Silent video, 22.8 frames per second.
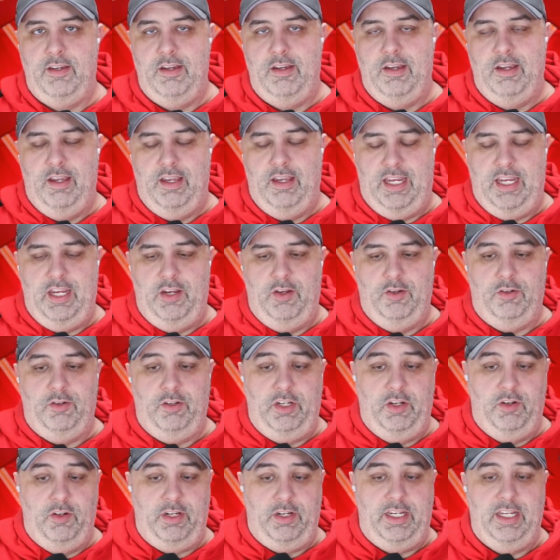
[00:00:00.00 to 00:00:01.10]

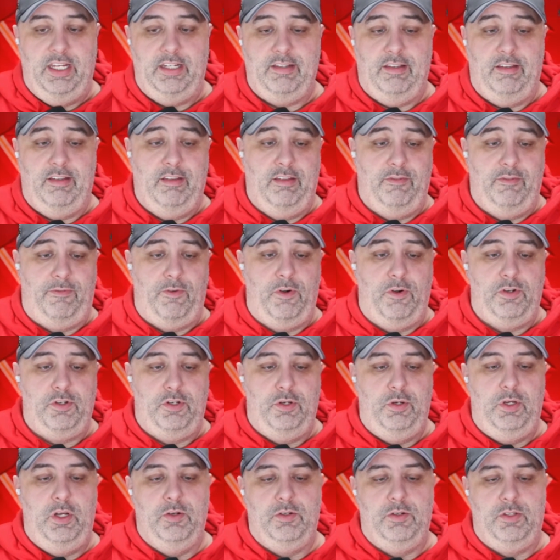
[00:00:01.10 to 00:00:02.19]
he'll get the first 2
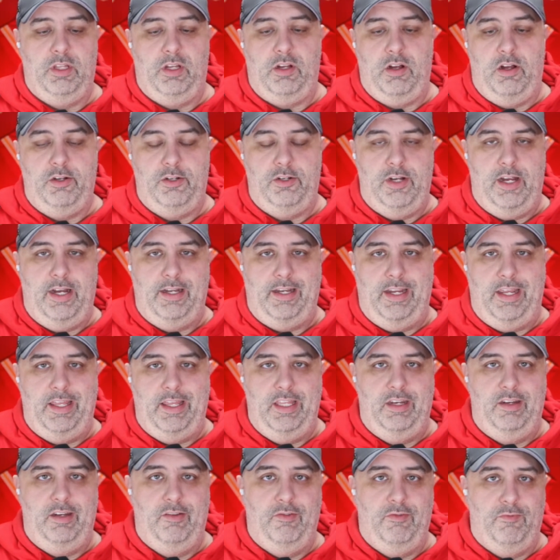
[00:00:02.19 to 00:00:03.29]
years of the contract and
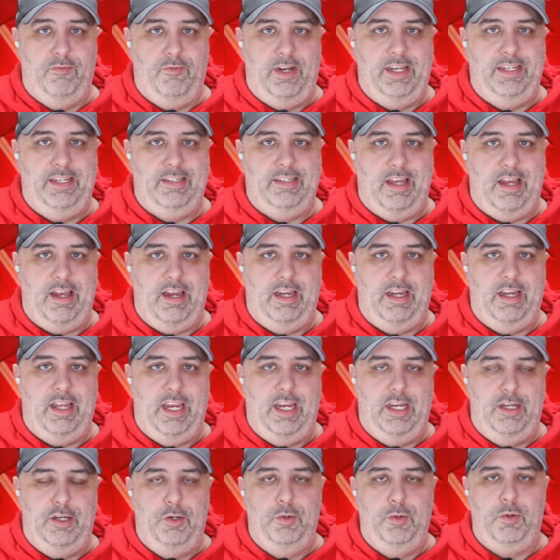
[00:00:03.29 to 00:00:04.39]
then re-sign a
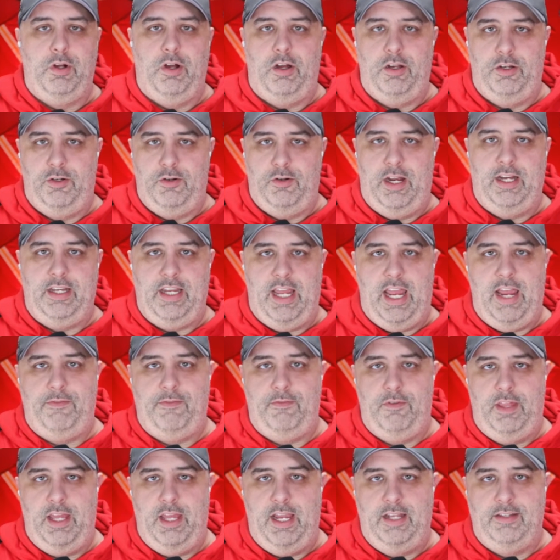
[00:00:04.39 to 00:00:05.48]
new contract
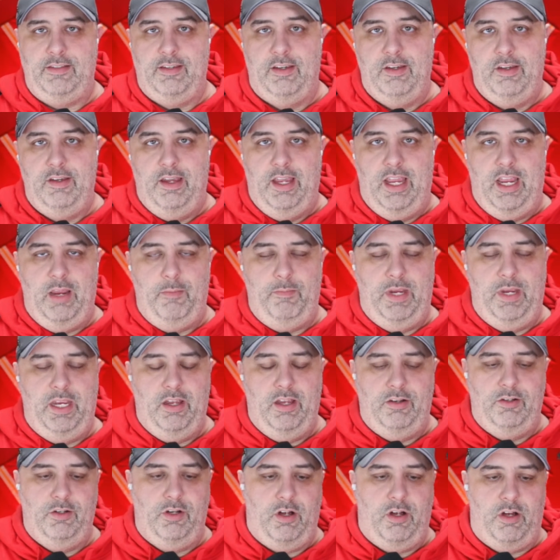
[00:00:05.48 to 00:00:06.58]
after that and be
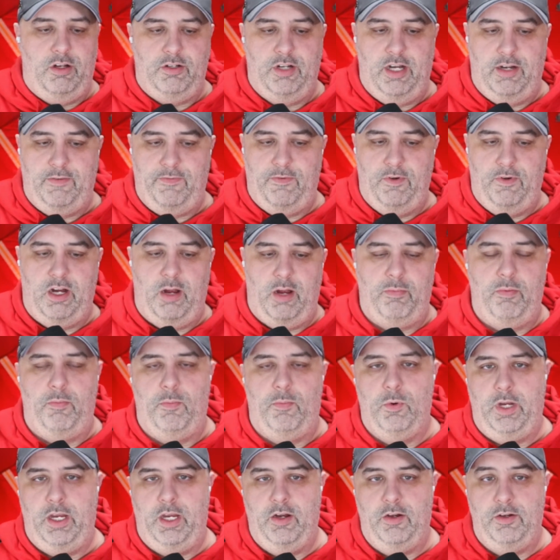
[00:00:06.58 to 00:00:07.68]
under contract for a couple
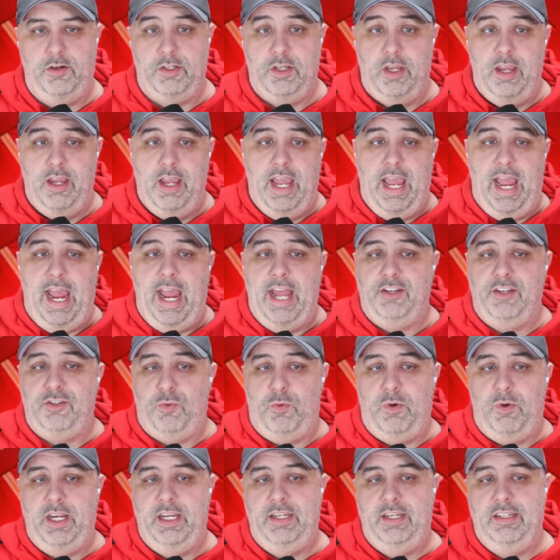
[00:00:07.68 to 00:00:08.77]
more years. At
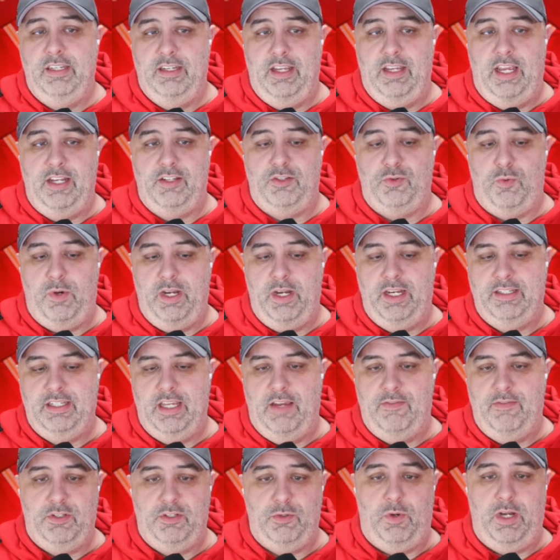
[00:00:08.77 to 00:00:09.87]

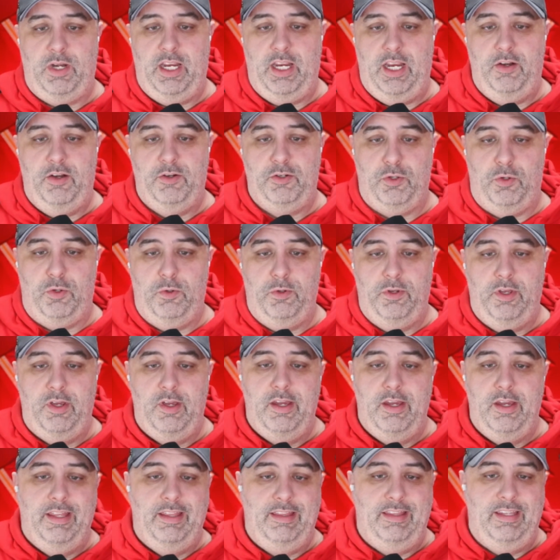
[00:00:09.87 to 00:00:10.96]
27, 28 years old,
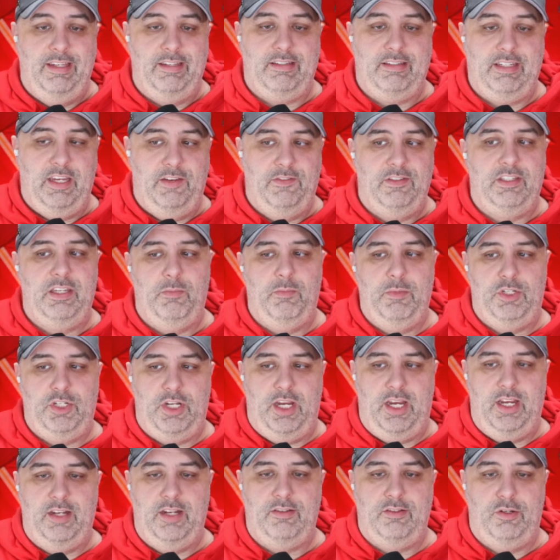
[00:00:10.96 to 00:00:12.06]
this gives him a
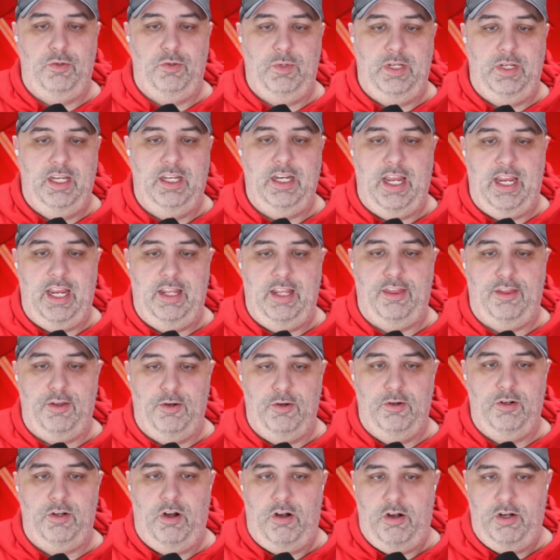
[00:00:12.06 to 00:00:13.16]
chance to get a
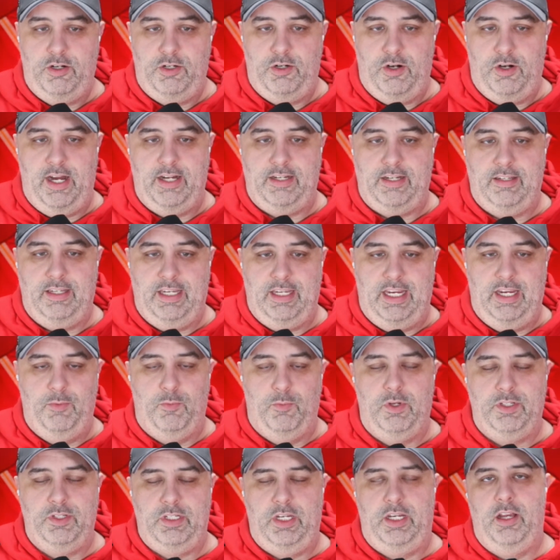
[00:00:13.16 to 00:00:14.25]
third contract. He
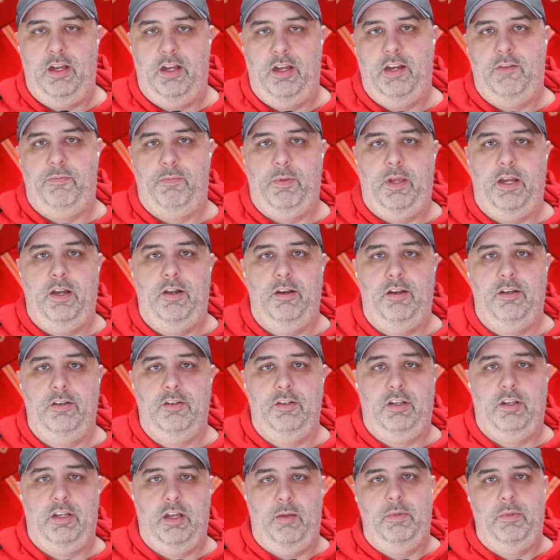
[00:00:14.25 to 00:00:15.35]
was a young enough player to
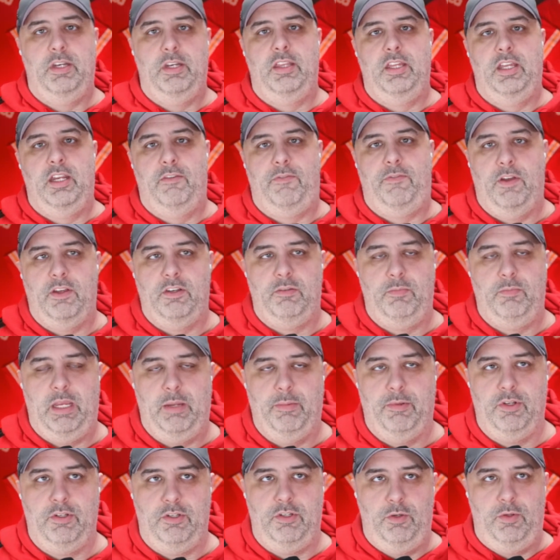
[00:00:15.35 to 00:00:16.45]
come into the NFL to be
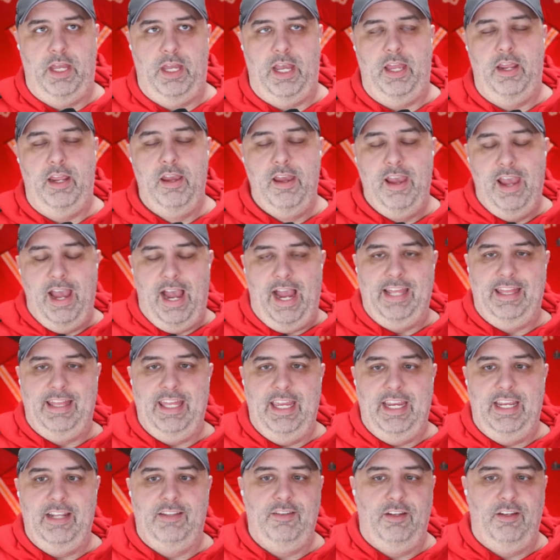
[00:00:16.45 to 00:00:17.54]
able to do that. I
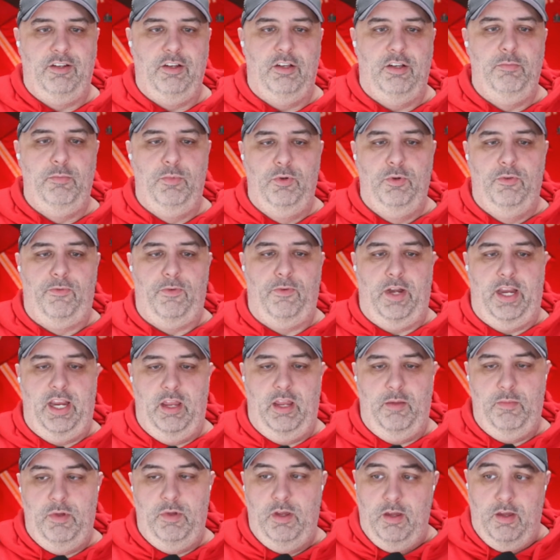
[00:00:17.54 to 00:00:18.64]
think it's a good move for
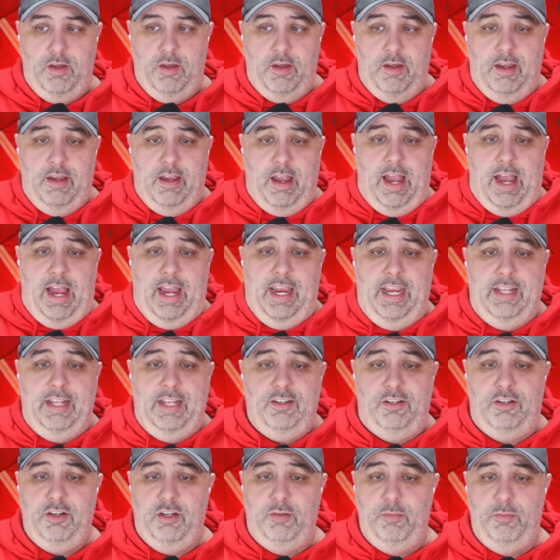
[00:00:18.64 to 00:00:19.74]
him. it's a
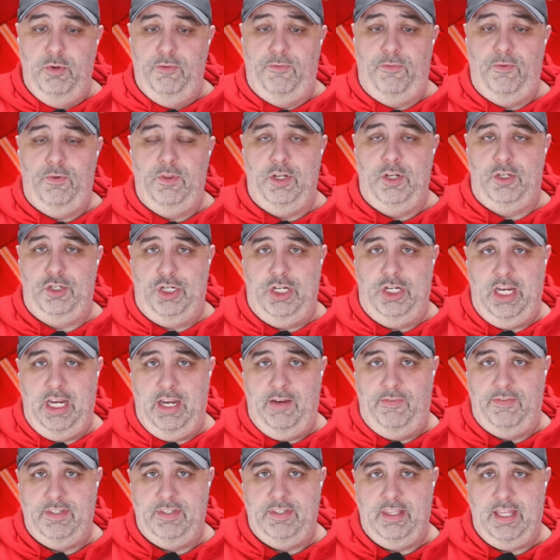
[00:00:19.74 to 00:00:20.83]
good move for the
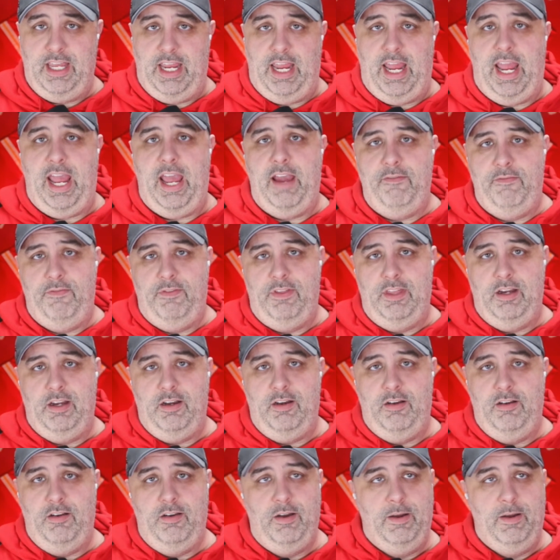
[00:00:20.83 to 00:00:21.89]
Chiefs. They have their